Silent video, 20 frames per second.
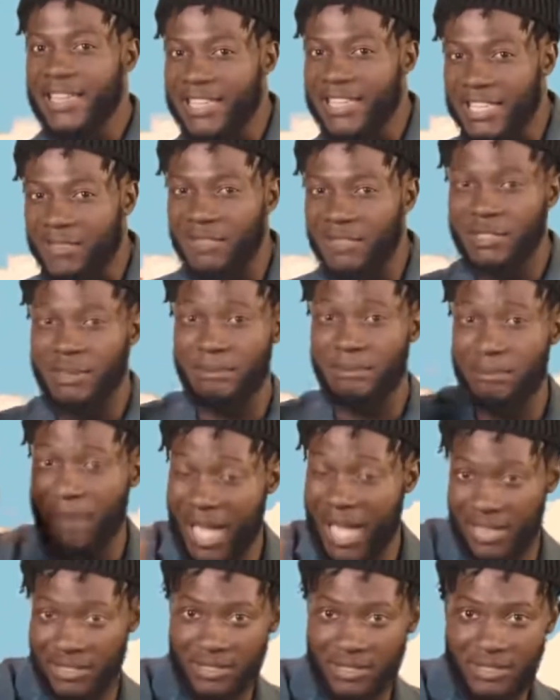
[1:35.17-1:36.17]
giving
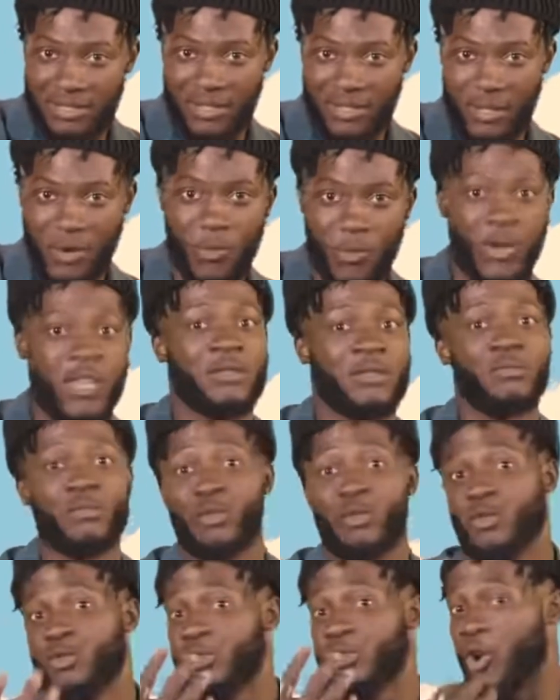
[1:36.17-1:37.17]
bars when
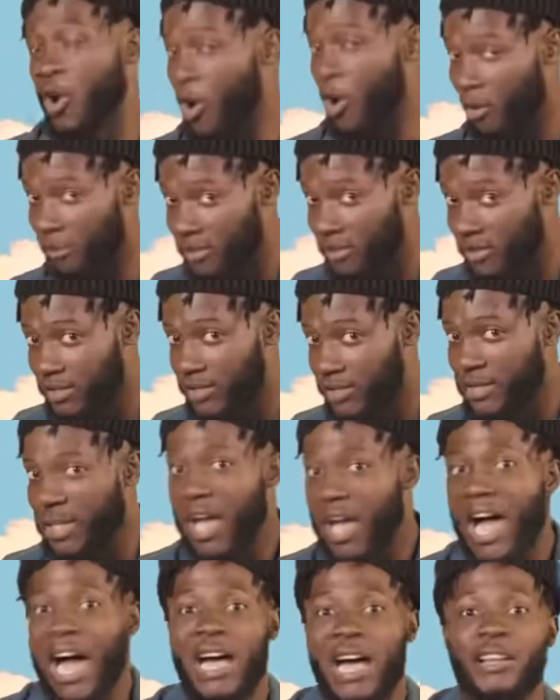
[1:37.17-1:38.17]
Boz comes
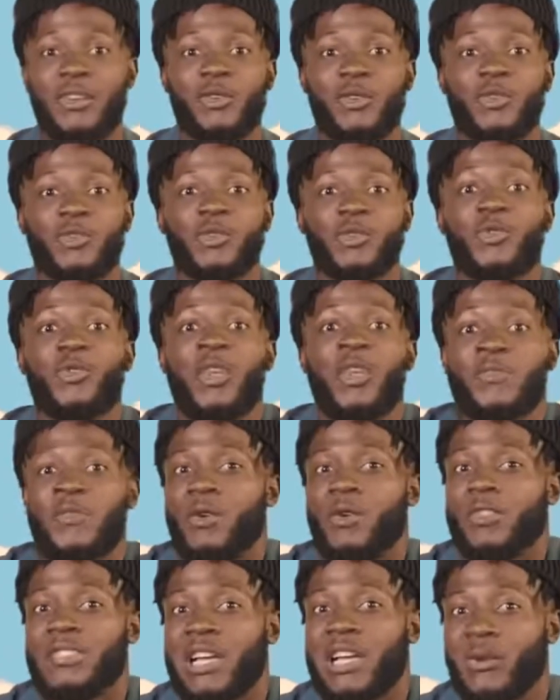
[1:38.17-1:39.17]
and also going
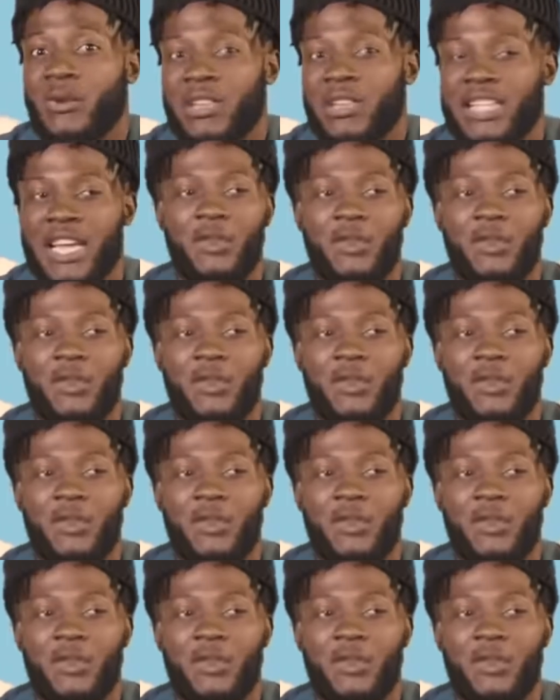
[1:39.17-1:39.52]
for what I want.